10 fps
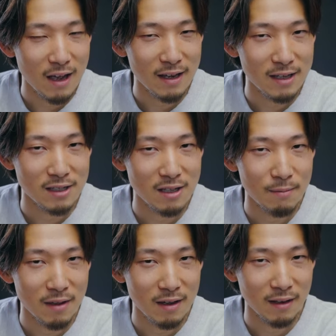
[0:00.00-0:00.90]
I guess
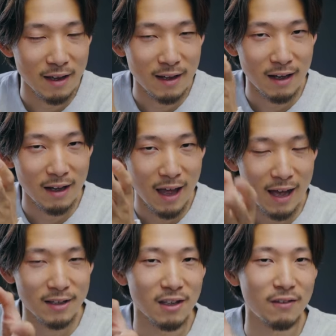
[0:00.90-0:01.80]
something like an
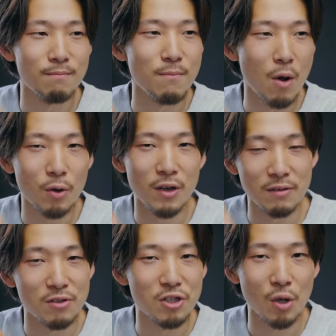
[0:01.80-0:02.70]
active mode
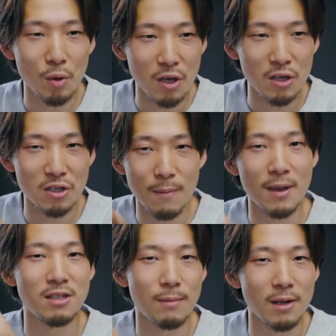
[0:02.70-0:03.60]
in Sony's
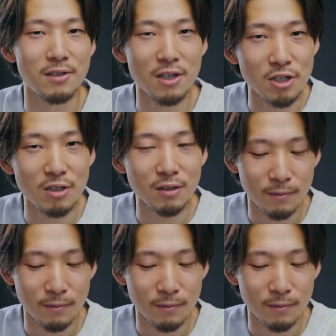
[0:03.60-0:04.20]
image stabilization.